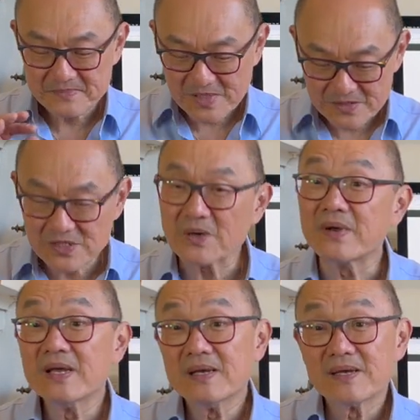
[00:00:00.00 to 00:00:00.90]

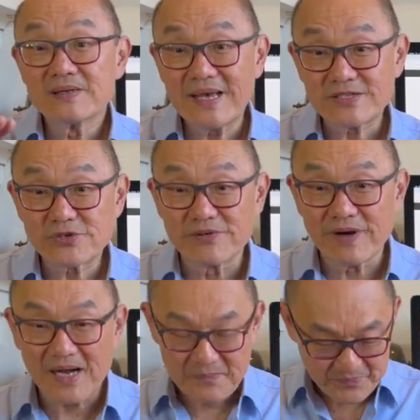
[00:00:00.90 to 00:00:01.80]
So that's
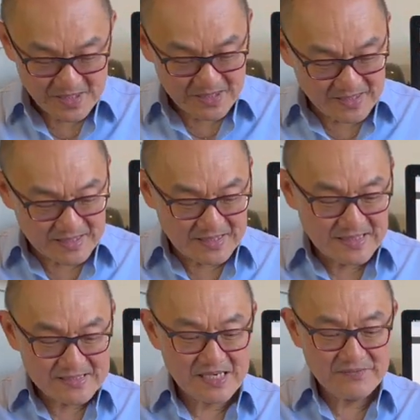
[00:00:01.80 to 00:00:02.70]
Cravar.
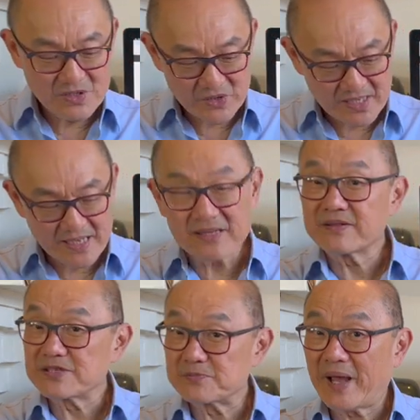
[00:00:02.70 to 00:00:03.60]
Let's have a look at
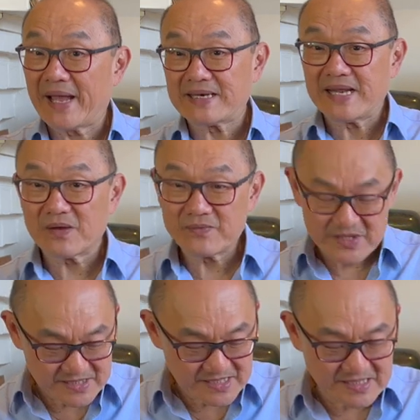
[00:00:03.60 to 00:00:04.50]
this bag. Now,
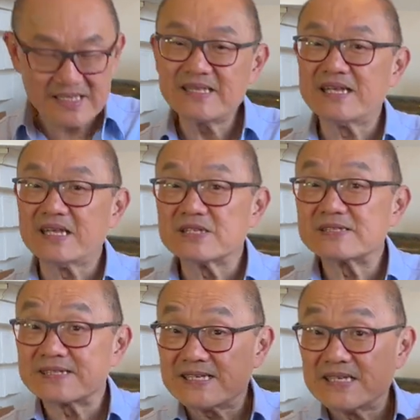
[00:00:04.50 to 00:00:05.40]
this is in the
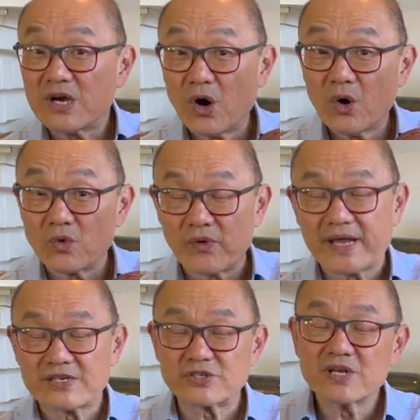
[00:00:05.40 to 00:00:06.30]
CO
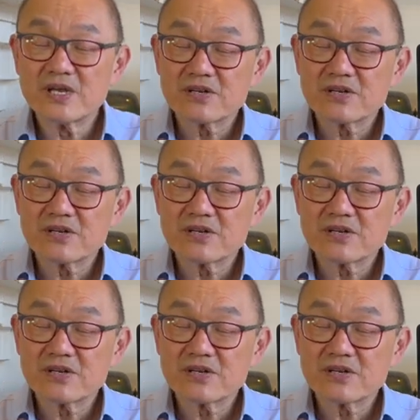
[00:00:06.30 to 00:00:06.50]
range.